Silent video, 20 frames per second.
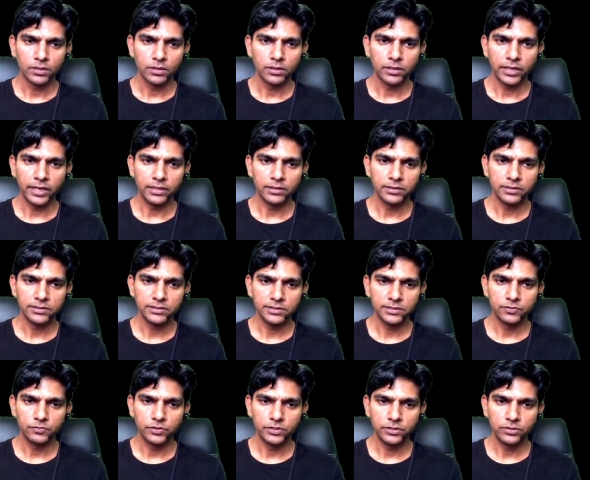and this
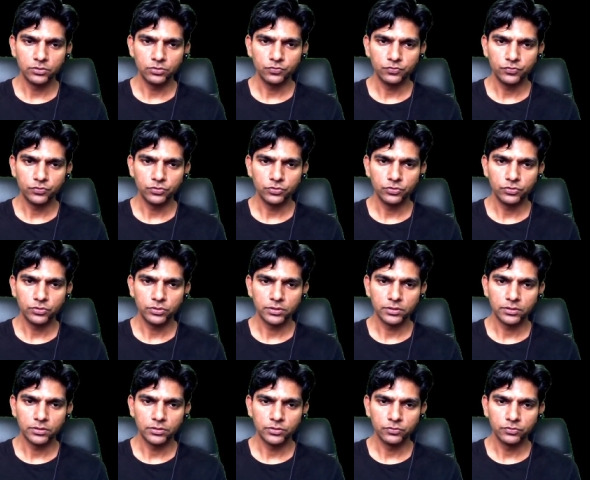is
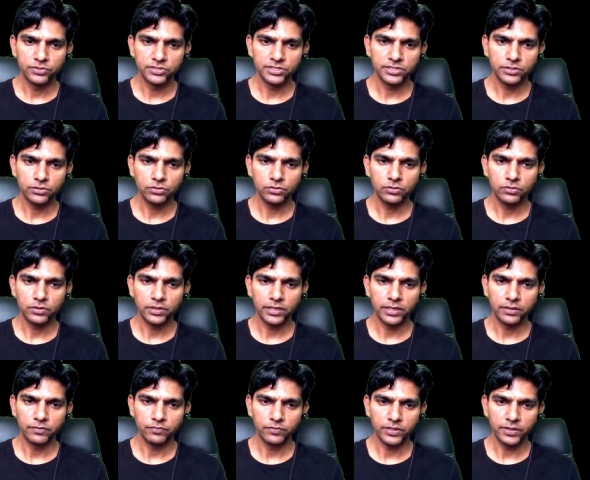12420,
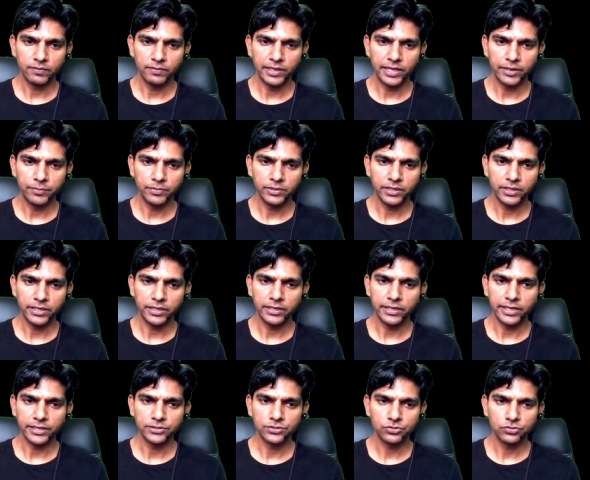and we have lambda in
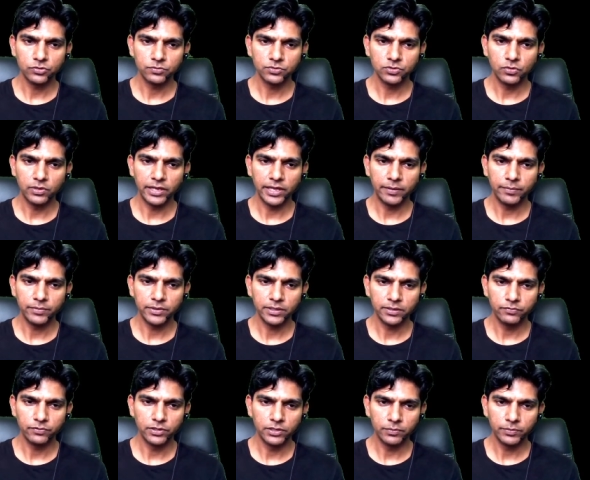angstrom. So lambda
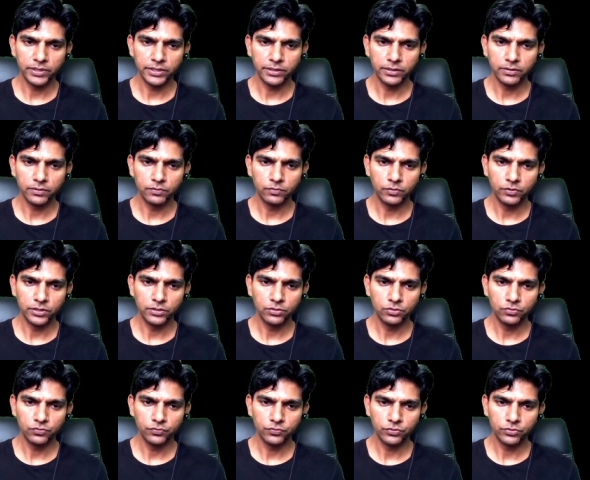will be
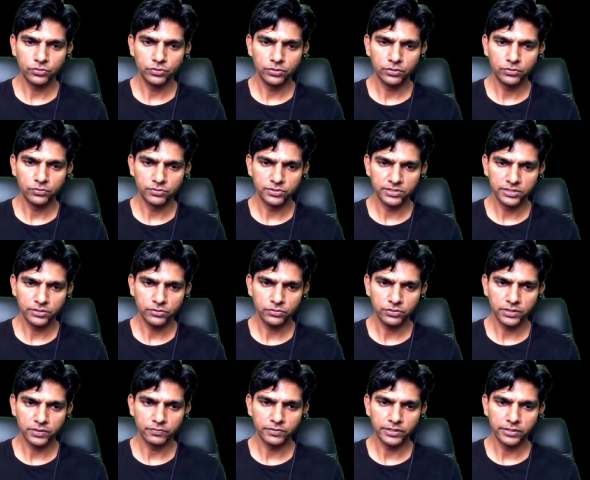12420
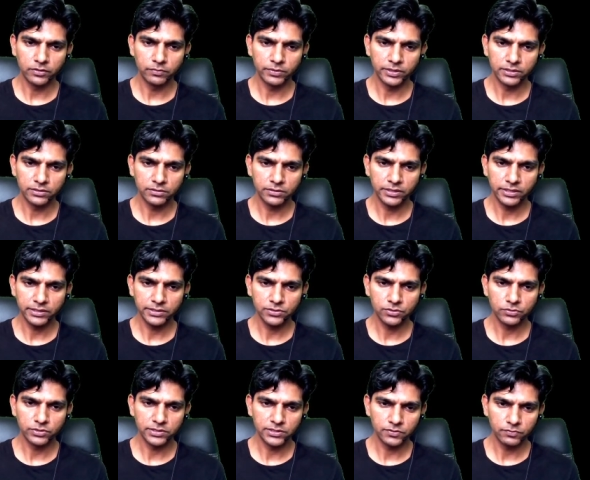divided by 3. So
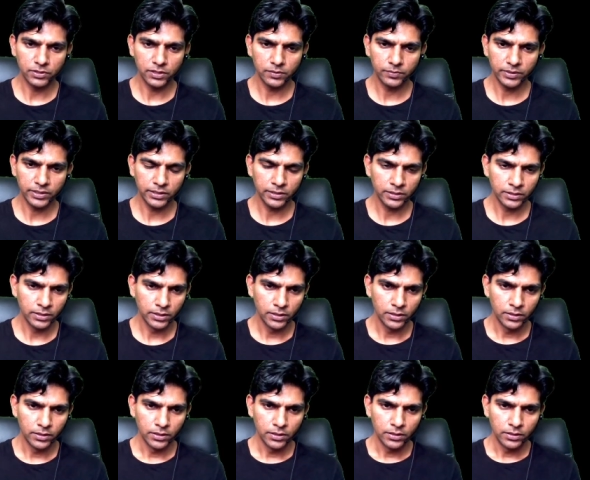this will be
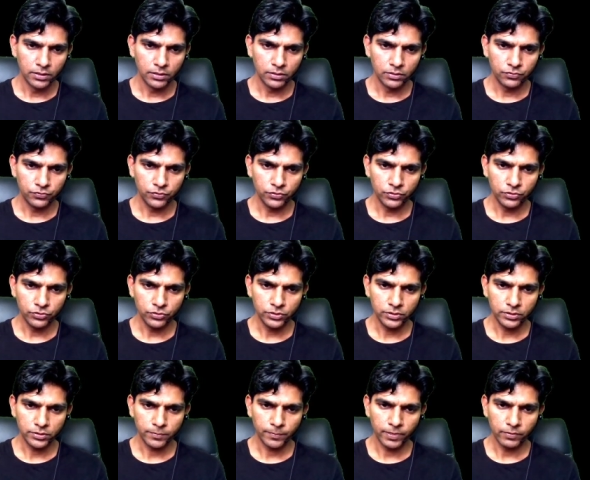
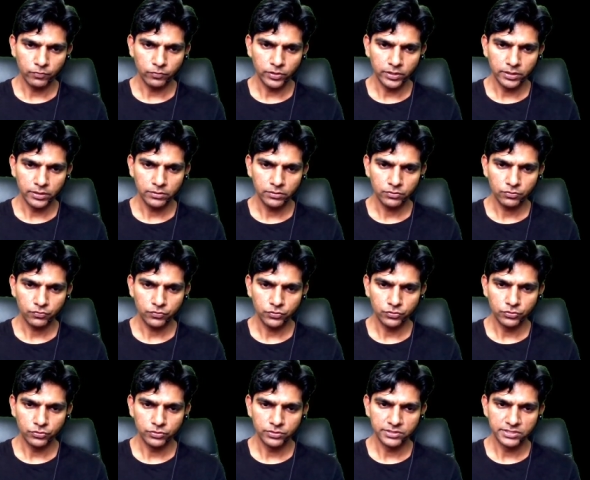
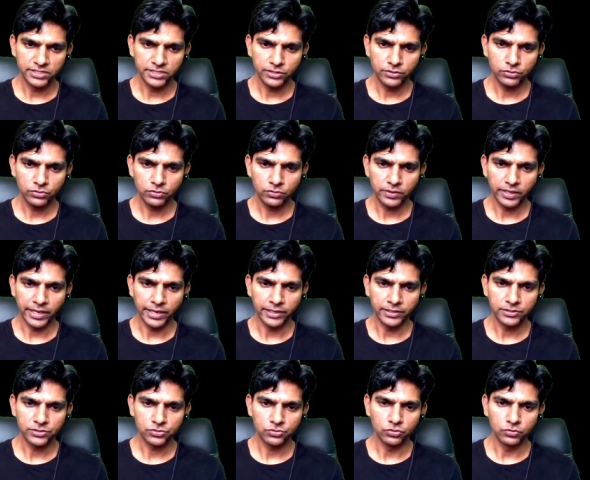4140
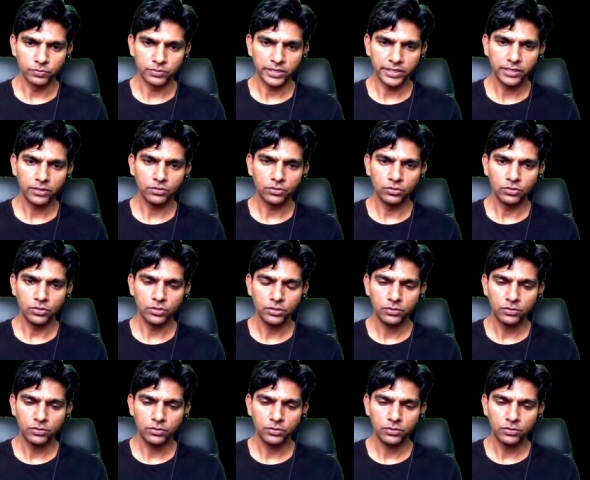angstrom, right? Or